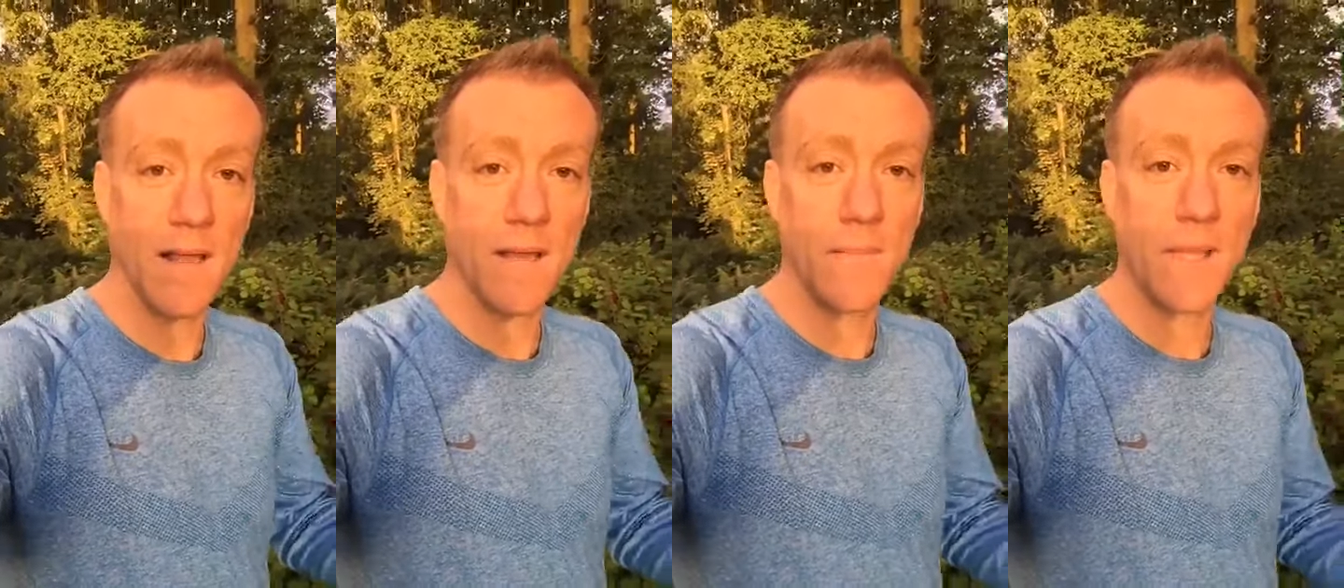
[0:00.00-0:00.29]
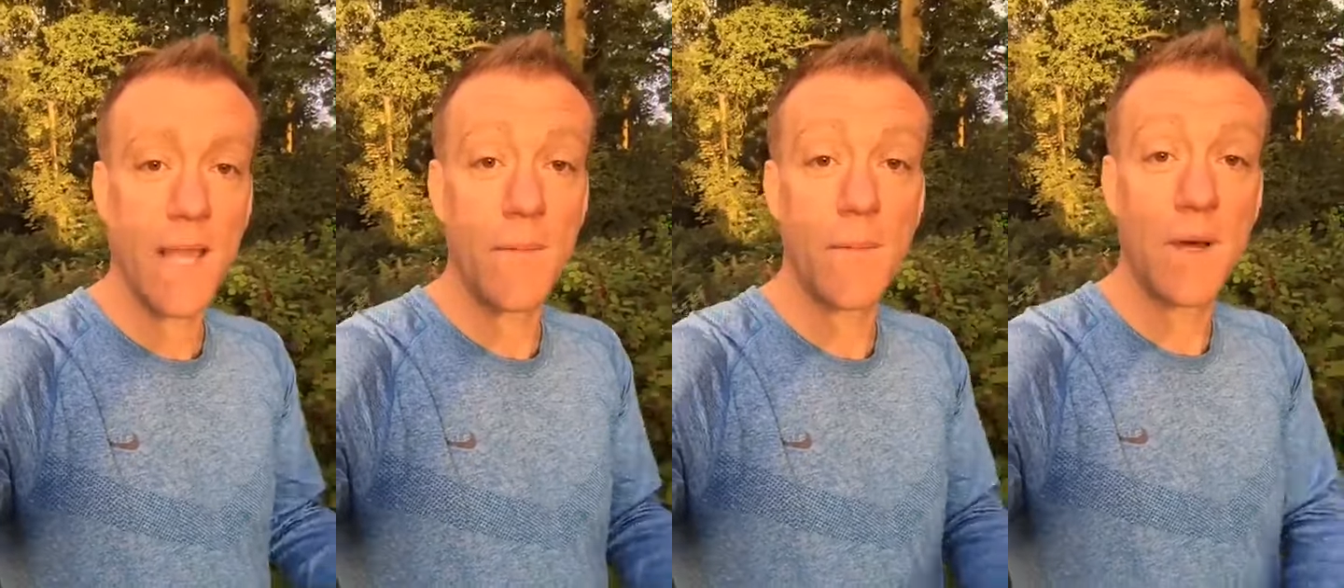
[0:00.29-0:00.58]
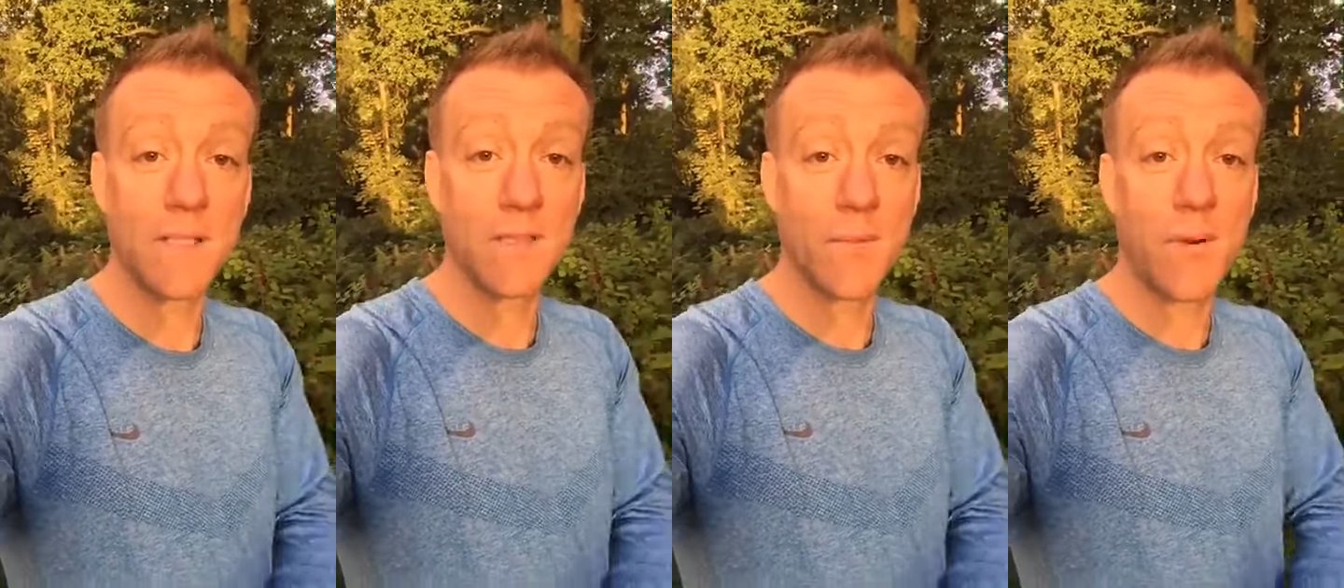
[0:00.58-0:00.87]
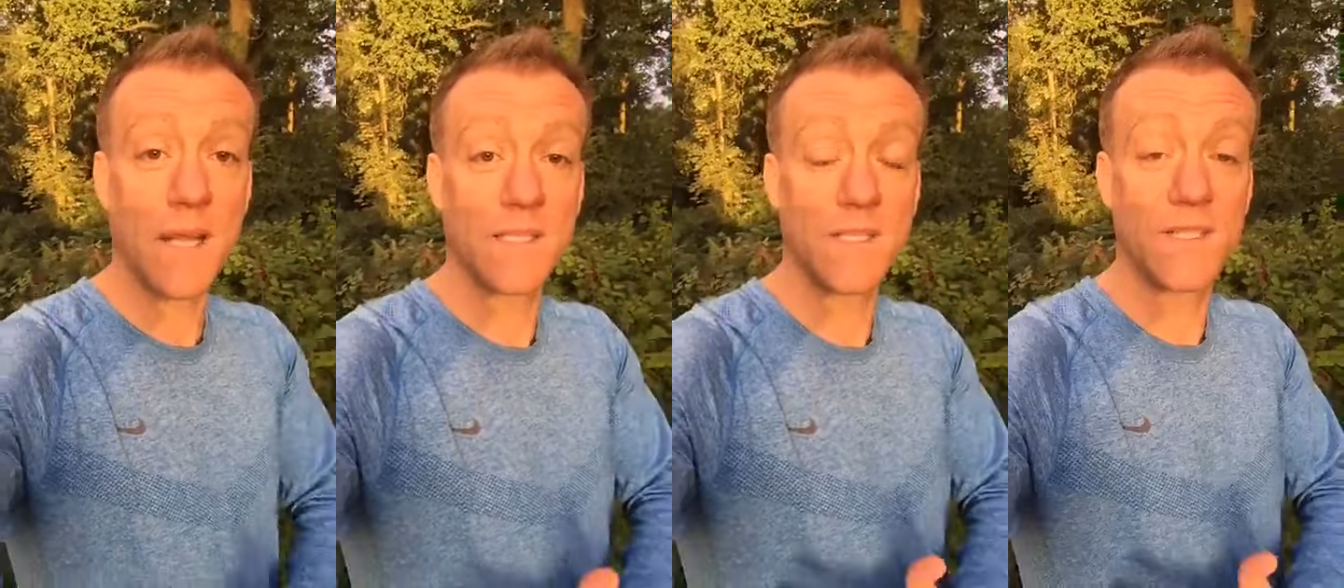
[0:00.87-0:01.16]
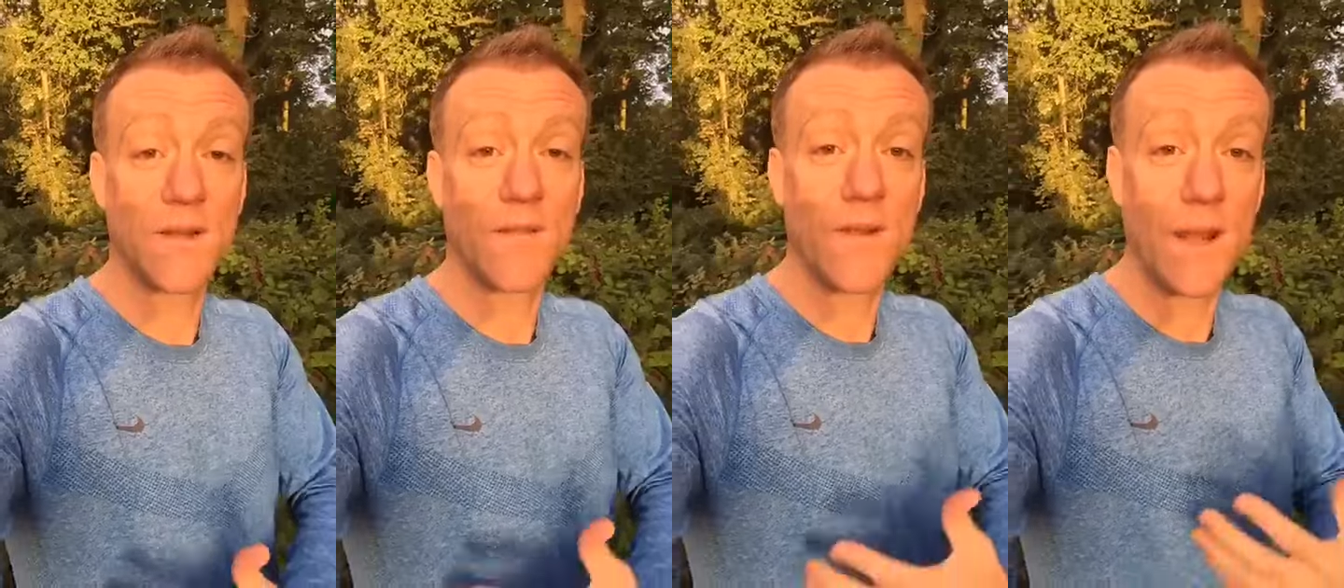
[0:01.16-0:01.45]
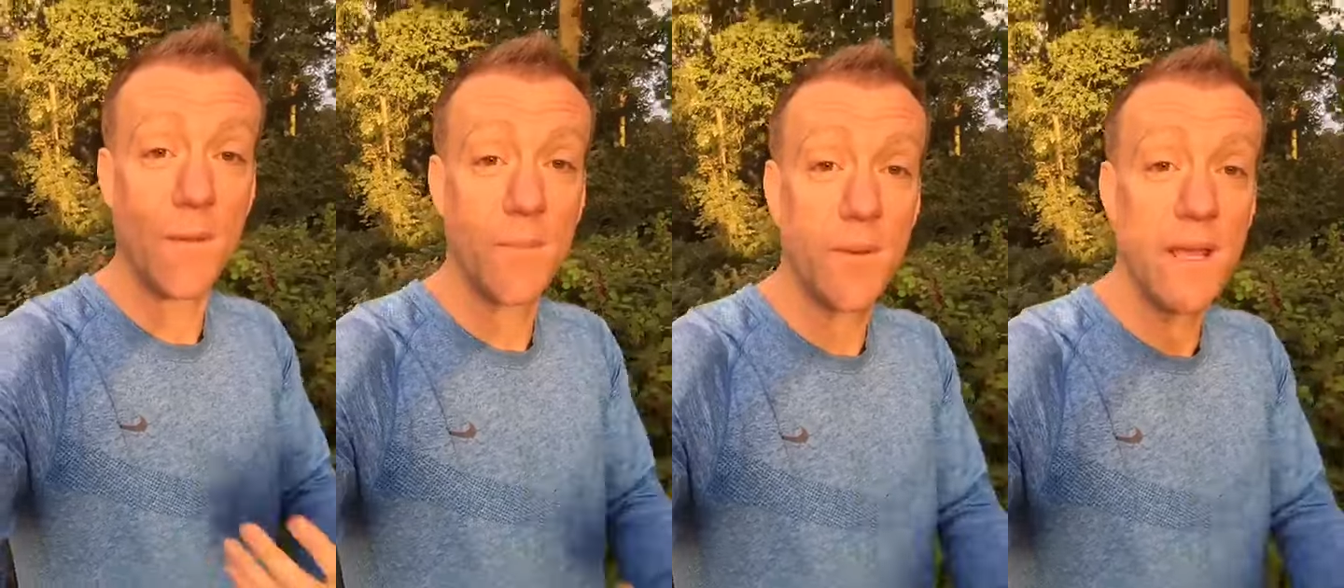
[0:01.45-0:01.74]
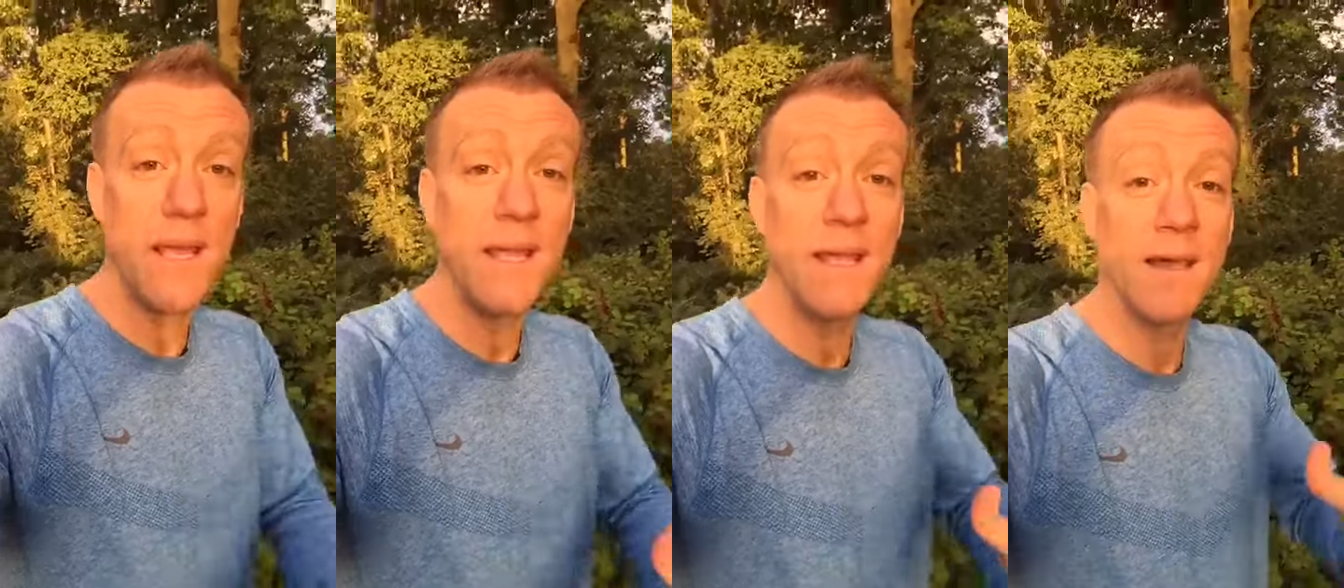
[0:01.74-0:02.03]
became a master practitioner of
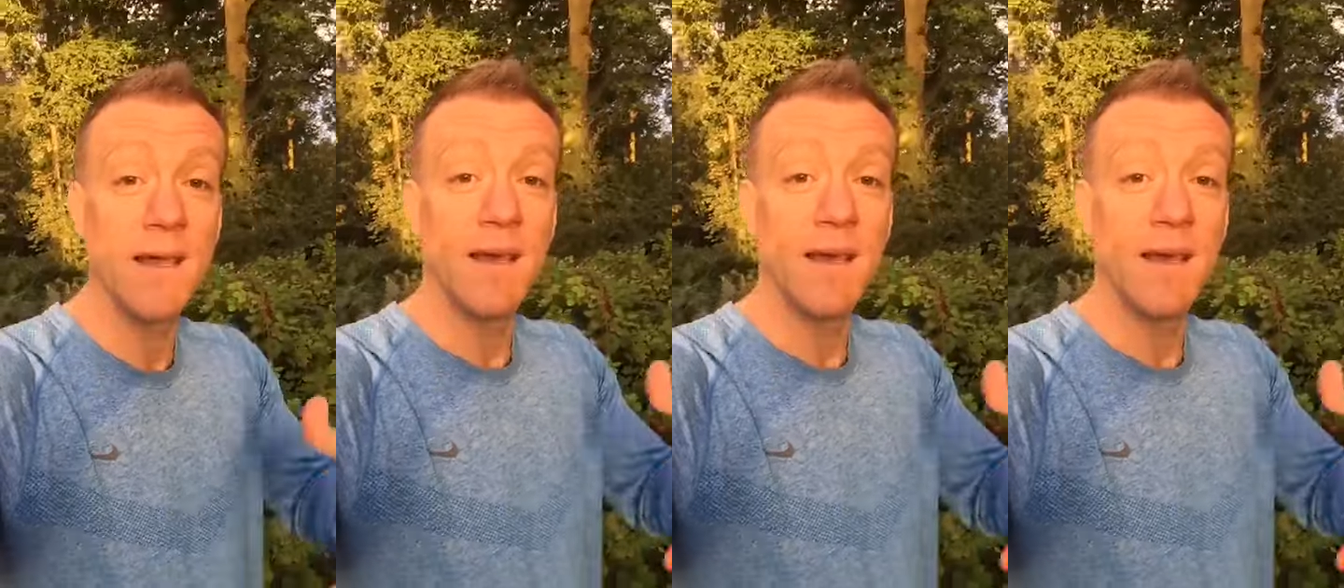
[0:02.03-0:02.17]
NLP.